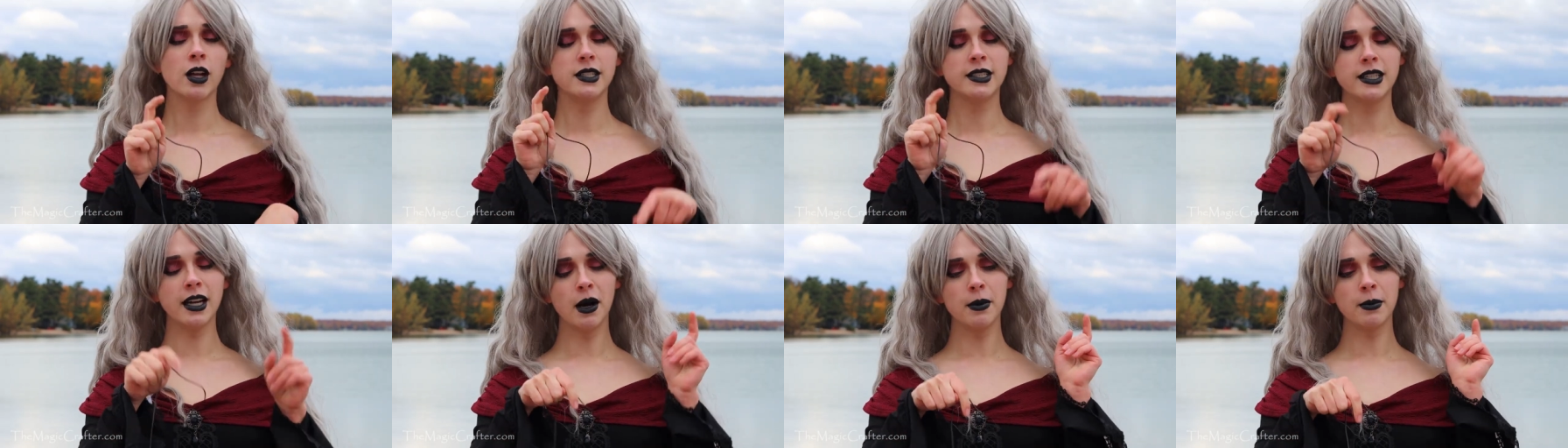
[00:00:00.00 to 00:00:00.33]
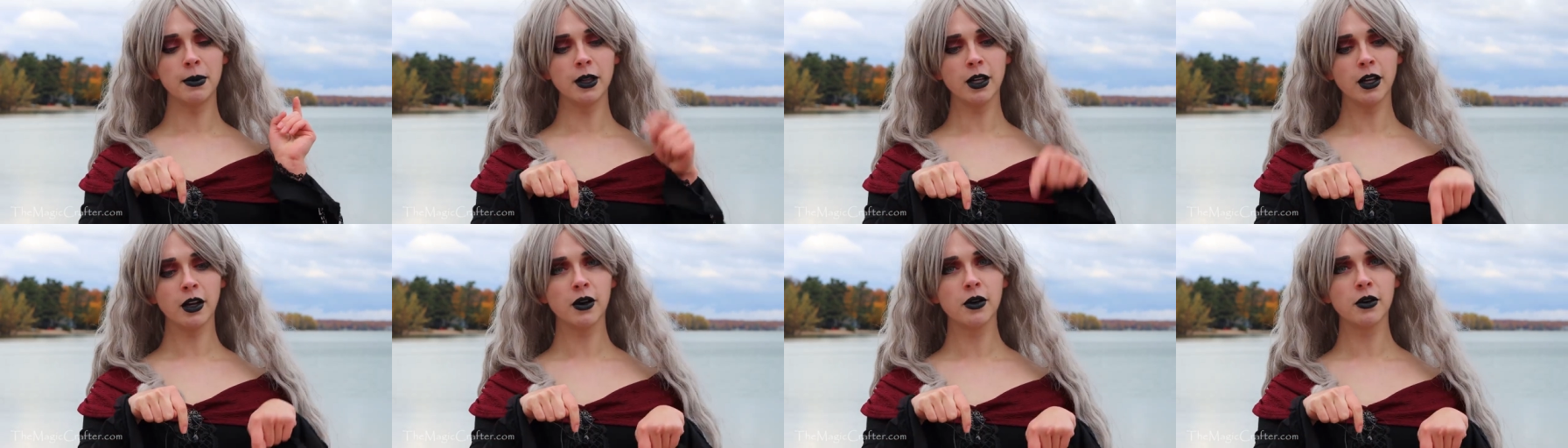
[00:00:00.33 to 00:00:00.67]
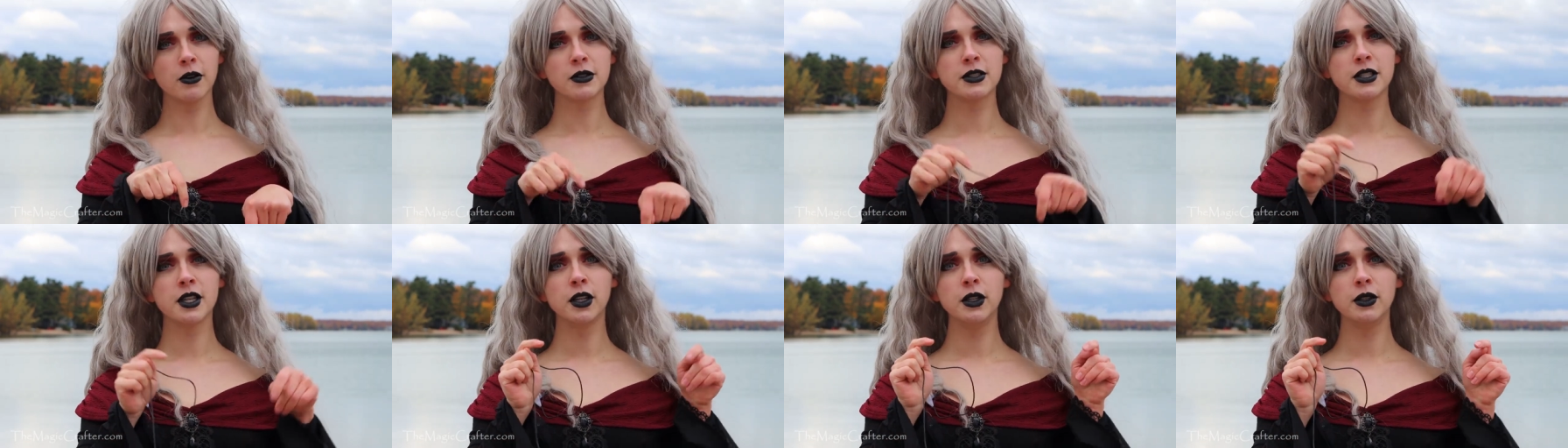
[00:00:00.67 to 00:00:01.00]
down
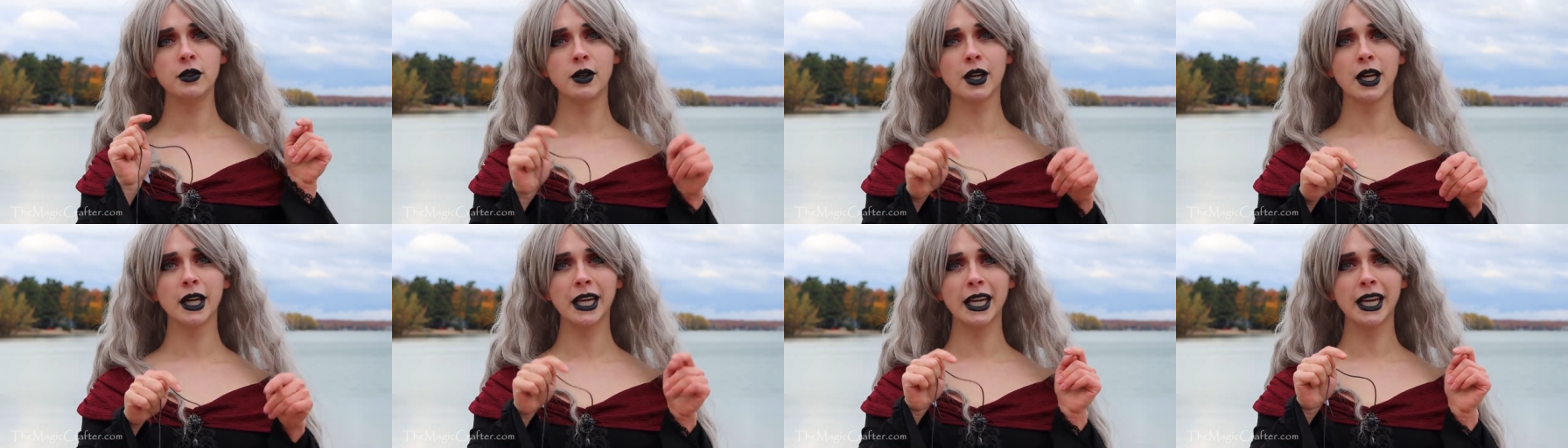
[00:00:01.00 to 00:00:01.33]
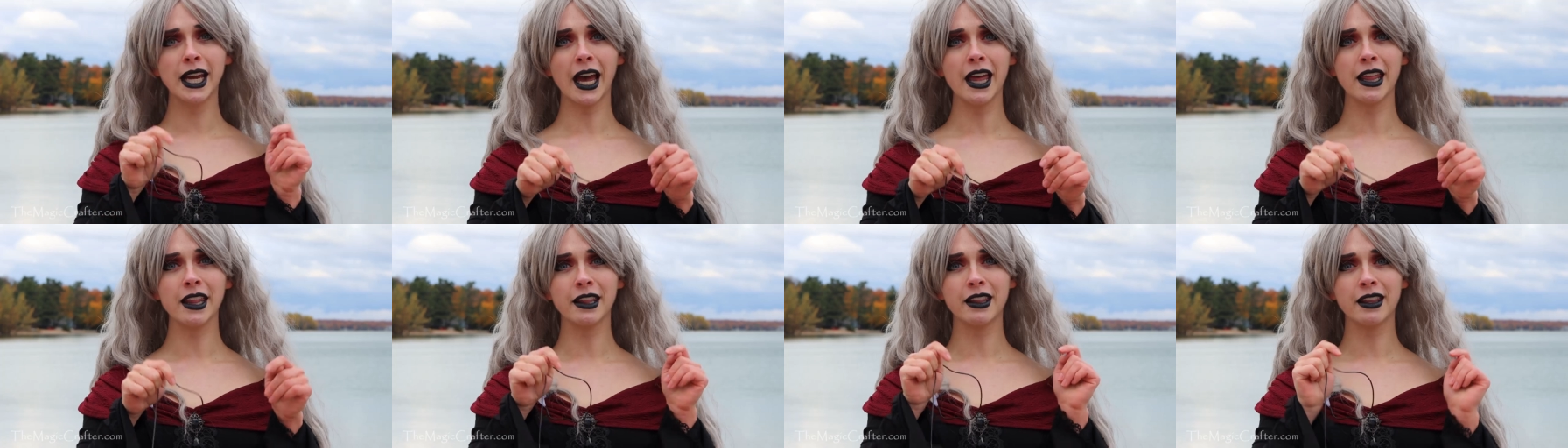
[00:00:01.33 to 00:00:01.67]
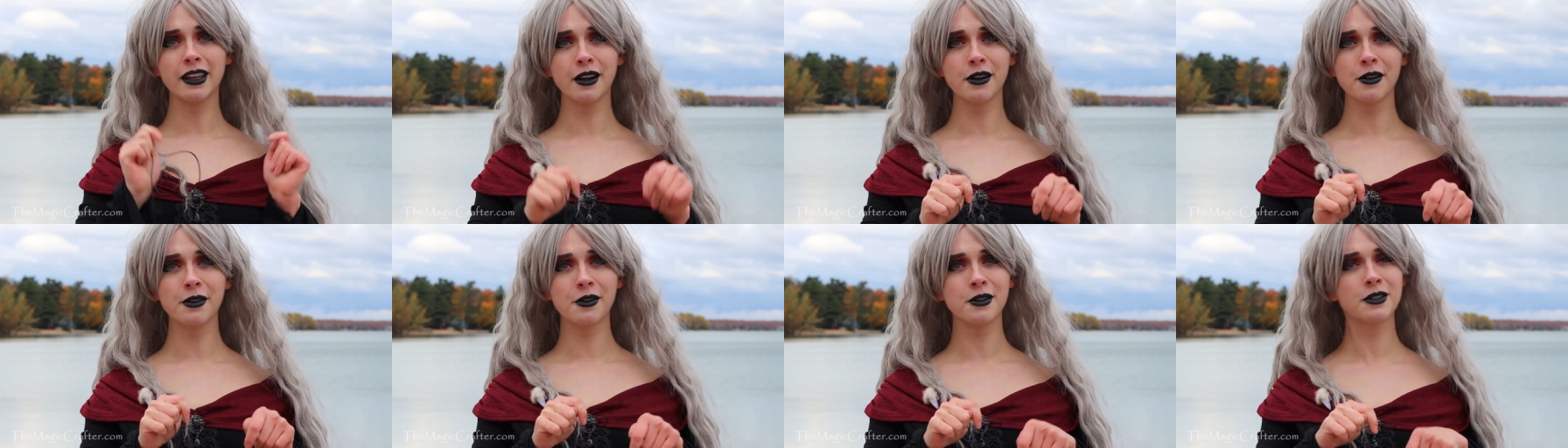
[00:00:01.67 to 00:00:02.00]
below so you can get
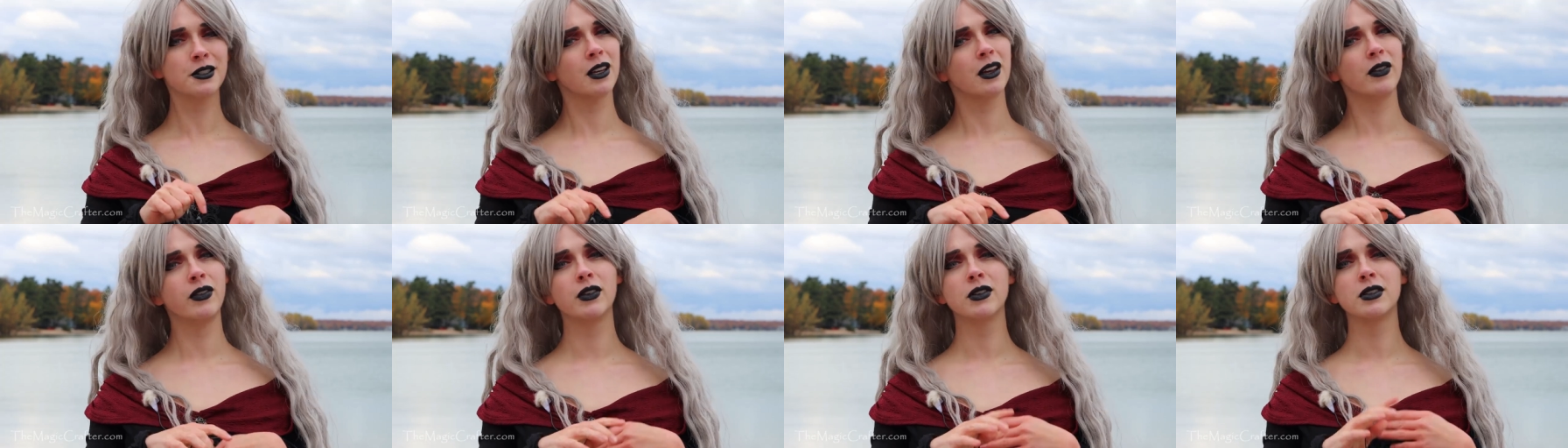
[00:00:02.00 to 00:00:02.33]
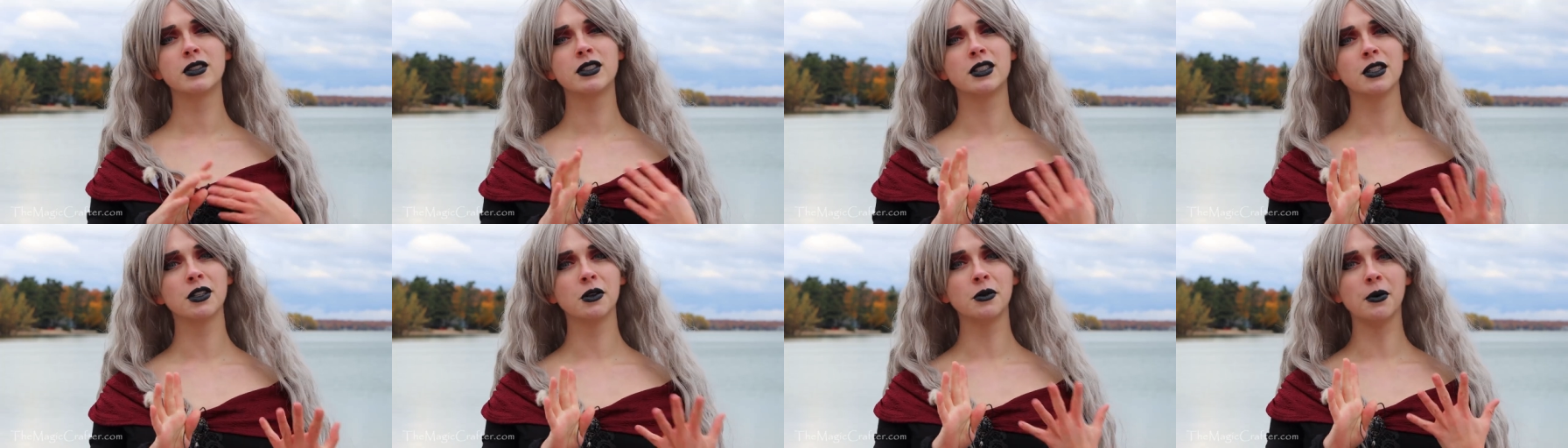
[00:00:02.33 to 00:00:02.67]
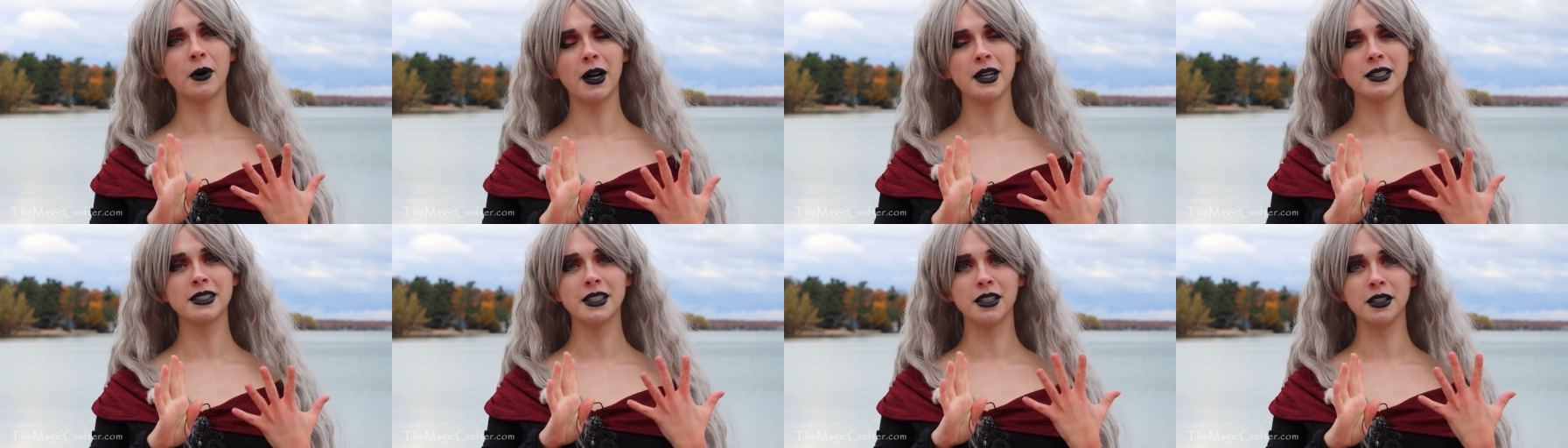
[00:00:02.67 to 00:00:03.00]
those if you still
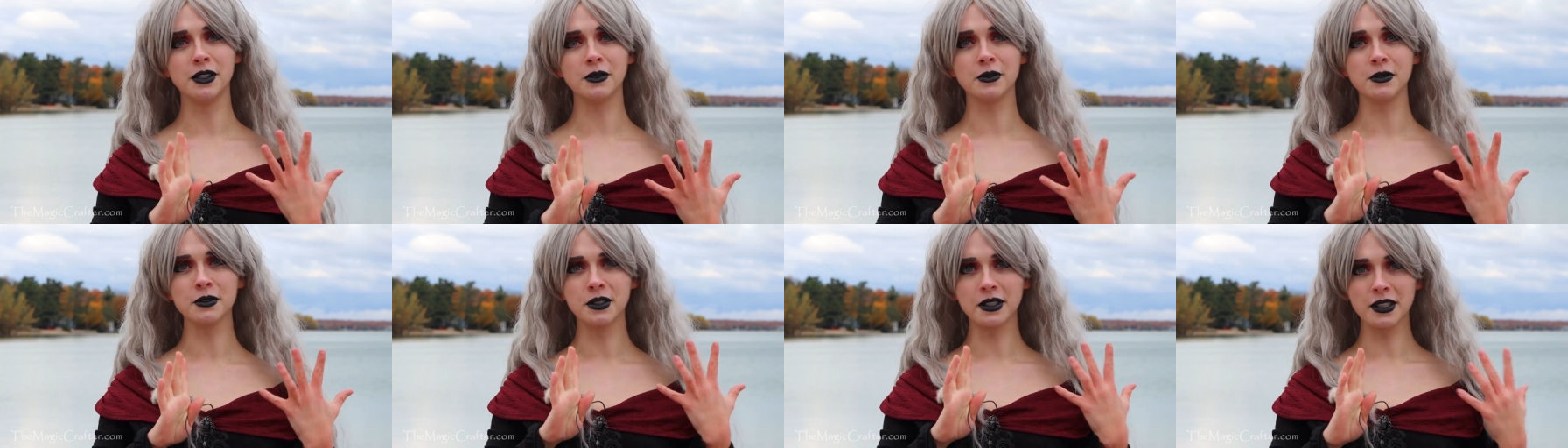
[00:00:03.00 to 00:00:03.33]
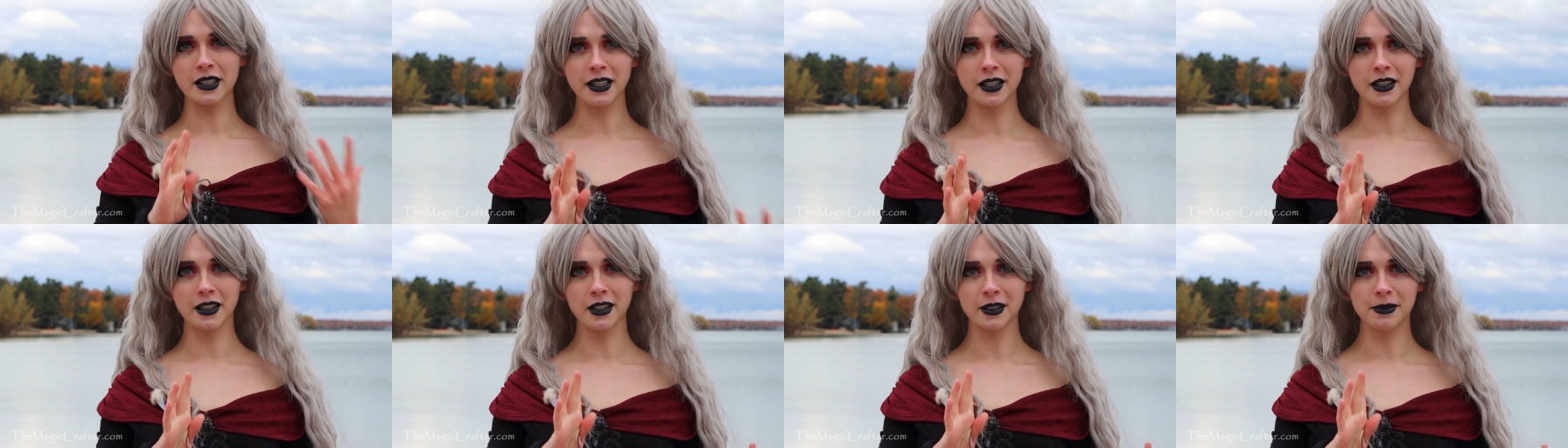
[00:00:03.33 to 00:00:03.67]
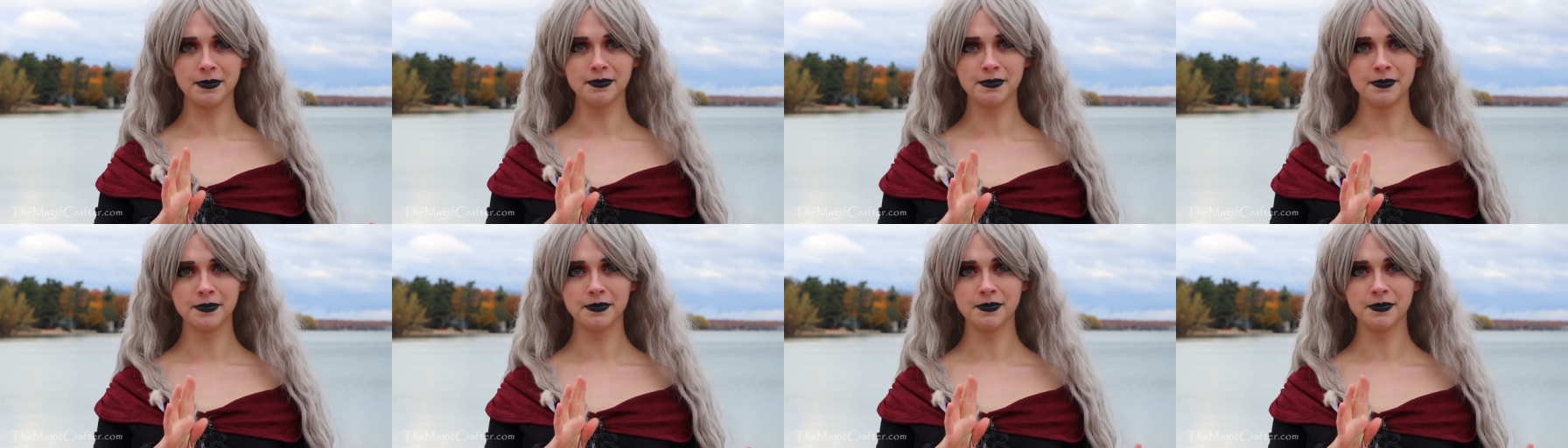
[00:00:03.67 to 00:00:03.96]
want to use glitter.